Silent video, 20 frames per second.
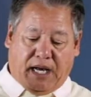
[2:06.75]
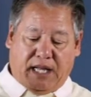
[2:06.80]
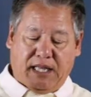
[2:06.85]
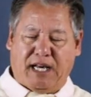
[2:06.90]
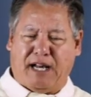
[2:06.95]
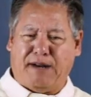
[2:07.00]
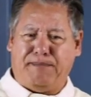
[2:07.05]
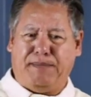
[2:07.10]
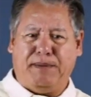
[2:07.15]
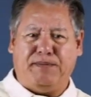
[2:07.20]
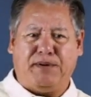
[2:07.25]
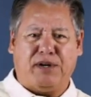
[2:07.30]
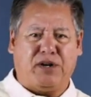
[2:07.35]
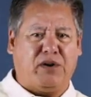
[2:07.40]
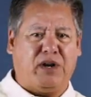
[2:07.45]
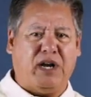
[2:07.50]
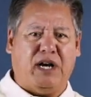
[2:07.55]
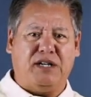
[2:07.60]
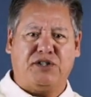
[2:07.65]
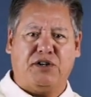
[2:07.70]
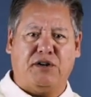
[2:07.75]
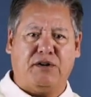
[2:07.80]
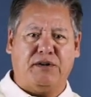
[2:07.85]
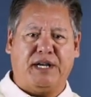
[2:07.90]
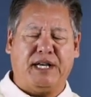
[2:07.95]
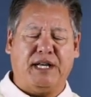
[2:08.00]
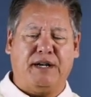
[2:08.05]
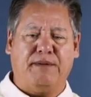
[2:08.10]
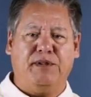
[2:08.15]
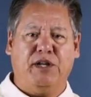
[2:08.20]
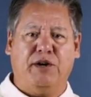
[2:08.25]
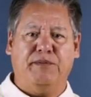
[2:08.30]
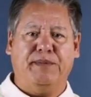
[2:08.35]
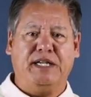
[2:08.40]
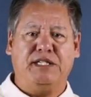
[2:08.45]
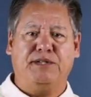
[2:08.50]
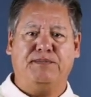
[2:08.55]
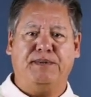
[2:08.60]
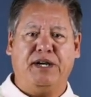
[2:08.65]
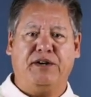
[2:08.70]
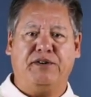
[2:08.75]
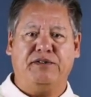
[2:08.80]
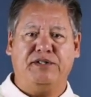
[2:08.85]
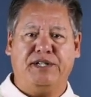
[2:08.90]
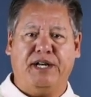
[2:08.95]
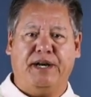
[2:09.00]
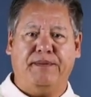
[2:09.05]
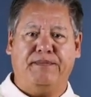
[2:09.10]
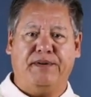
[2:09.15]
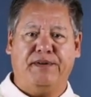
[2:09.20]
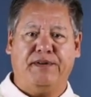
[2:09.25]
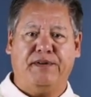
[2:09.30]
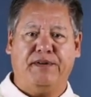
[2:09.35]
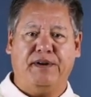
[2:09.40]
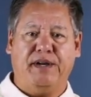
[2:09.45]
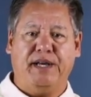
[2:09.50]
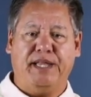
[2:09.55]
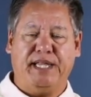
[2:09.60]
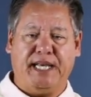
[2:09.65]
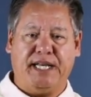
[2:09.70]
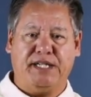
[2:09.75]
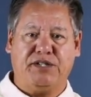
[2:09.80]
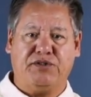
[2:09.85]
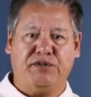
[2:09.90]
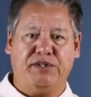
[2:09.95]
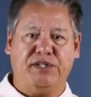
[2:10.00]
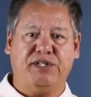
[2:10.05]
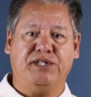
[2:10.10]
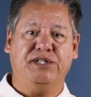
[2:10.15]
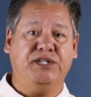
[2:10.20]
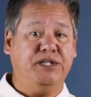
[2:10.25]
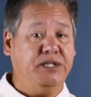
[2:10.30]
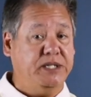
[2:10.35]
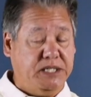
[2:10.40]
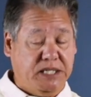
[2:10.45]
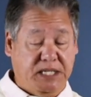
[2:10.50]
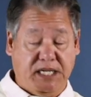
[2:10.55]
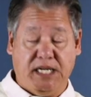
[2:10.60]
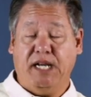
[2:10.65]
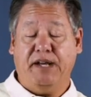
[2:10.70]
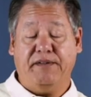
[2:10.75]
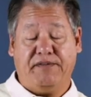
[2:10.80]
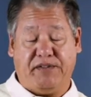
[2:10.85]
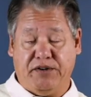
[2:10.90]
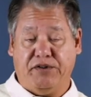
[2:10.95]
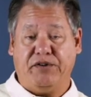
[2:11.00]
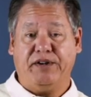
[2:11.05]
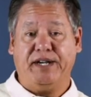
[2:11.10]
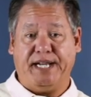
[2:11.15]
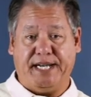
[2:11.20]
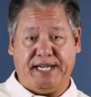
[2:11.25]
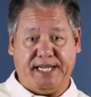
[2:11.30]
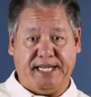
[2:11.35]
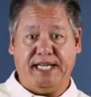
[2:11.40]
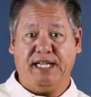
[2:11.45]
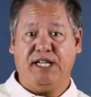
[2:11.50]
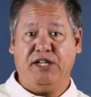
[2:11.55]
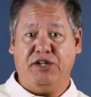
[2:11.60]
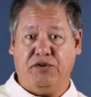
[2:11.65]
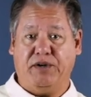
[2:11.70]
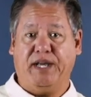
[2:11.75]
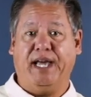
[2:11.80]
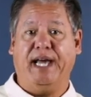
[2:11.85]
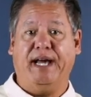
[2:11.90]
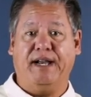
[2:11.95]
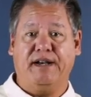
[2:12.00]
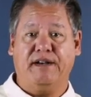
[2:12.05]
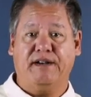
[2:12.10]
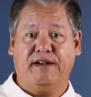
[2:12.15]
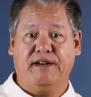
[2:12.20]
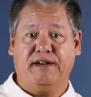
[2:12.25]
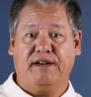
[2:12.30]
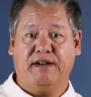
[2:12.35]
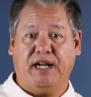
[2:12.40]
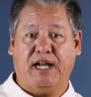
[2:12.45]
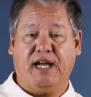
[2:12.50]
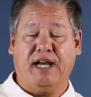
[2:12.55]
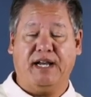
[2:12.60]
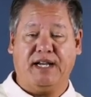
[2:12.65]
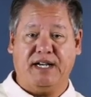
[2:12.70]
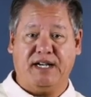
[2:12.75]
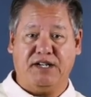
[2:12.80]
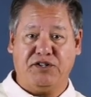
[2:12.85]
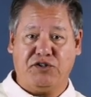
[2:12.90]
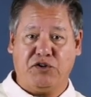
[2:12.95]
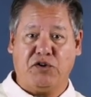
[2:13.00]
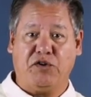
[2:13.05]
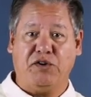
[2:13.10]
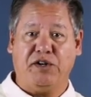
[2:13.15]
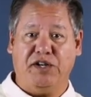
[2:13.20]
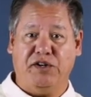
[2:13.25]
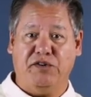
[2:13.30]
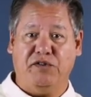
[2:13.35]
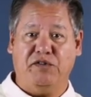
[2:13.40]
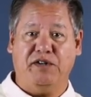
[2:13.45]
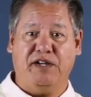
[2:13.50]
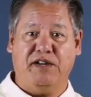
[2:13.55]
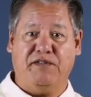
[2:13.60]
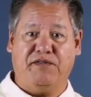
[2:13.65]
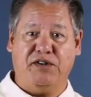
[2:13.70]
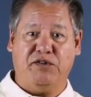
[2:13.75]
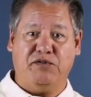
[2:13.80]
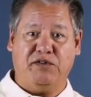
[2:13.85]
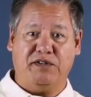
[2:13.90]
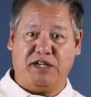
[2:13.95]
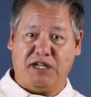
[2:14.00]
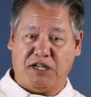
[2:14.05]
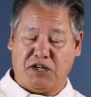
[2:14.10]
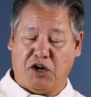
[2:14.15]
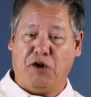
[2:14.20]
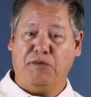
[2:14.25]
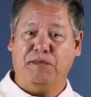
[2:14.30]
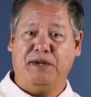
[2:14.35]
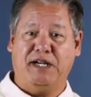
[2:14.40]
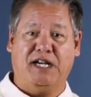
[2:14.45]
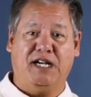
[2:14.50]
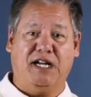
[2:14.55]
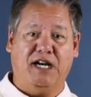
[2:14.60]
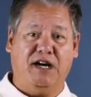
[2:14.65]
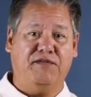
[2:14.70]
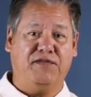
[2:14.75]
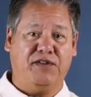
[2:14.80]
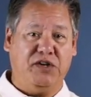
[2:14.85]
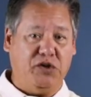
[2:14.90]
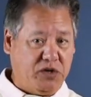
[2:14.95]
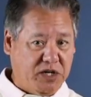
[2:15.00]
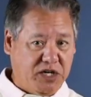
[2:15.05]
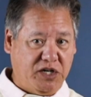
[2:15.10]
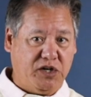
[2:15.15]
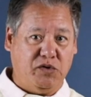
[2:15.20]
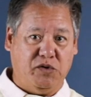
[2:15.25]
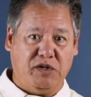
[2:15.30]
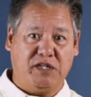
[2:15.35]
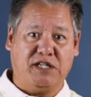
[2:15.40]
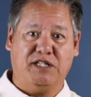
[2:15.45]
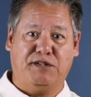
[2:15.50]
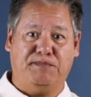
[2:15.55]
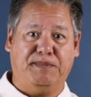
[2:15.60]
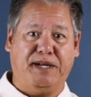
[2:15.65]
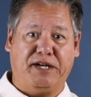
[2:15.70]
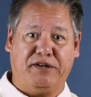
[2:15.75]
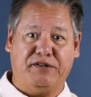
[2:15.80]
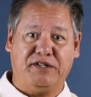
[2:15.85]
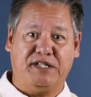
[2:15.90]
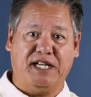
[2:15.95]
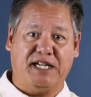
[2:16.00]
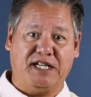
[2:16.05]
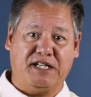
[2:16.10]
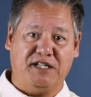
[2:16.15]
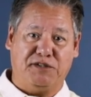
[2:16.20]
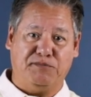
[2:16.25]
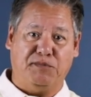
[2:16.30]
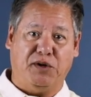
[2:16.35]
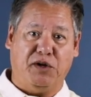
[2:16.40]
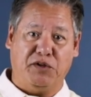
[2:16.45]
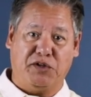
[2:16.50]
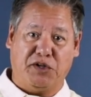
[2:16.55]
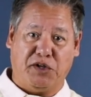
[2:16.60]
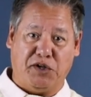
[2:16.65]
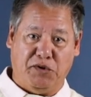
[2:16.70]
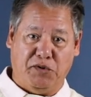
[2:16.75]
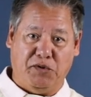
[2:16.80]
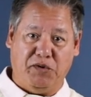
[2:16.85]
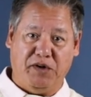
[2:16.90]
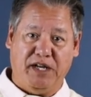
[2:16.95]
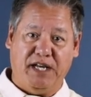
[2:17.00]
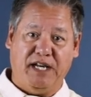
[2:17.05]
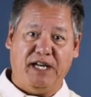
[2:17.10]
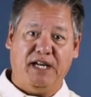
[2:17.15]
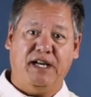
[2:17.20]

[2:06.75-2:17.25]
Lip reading: a lot of people go, gosh, aren't I gonna blow my speakers up? And the answer is, if you're an idiot, you can. I can assure you, if you are determined enough, you can do it to speakers set to small too.